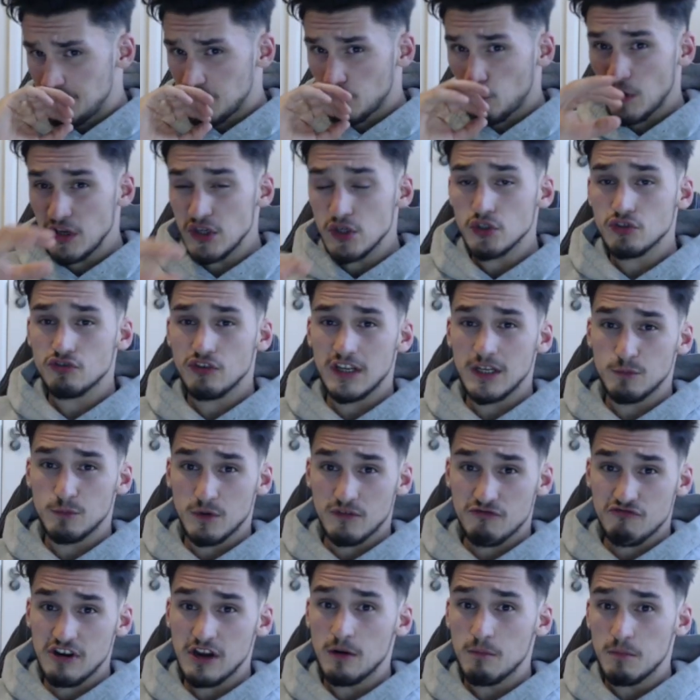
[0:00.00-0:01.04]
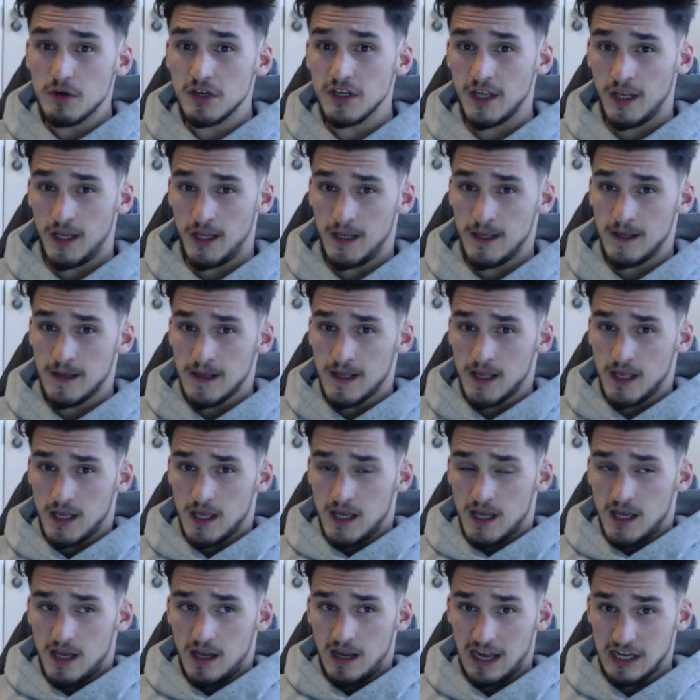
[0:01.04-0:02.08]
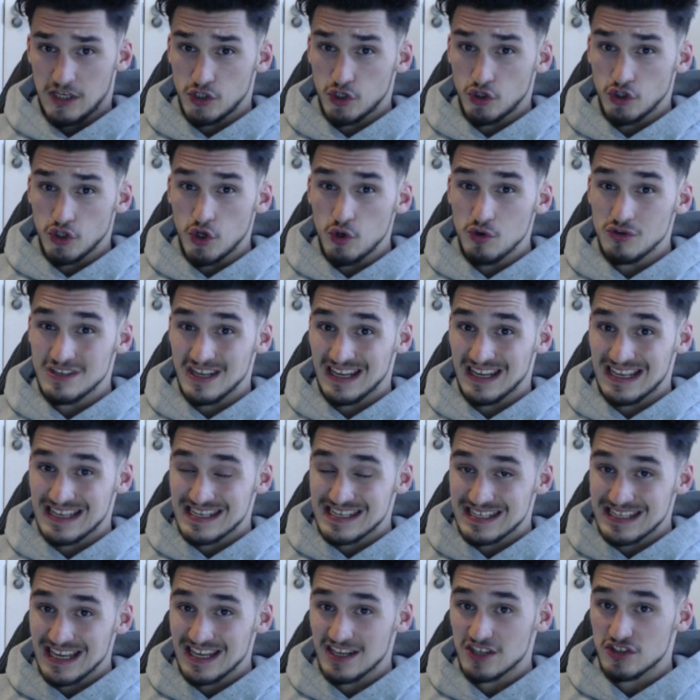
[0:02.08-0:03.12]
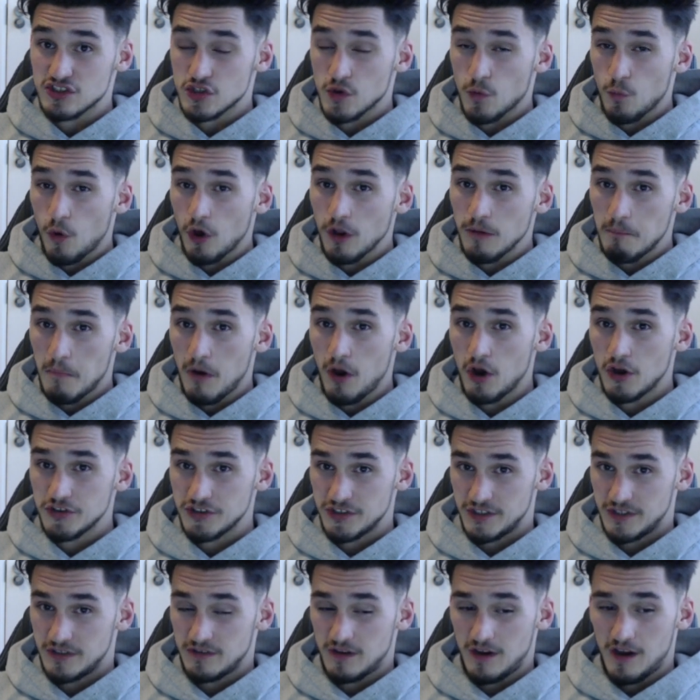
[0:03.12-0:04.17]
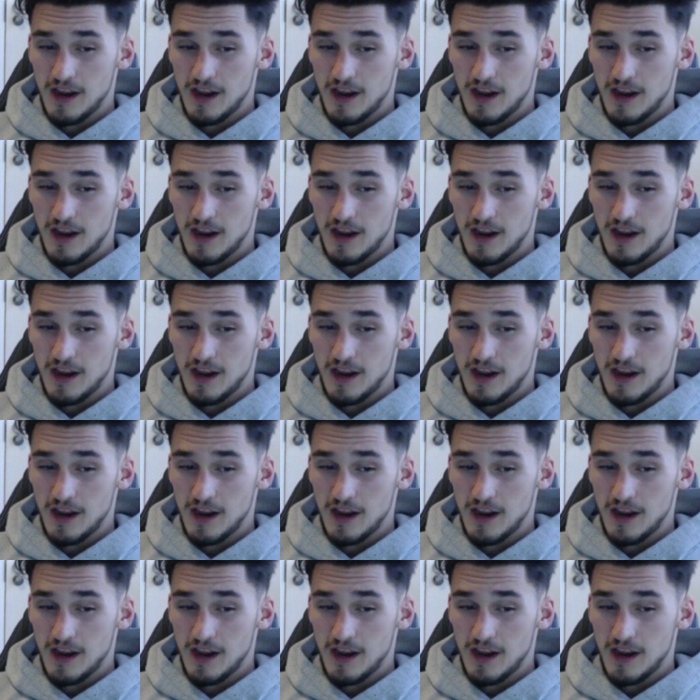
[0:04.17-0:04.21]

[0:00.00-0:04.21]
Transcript: When you're trading with real money and you're using 6-to-1 margin,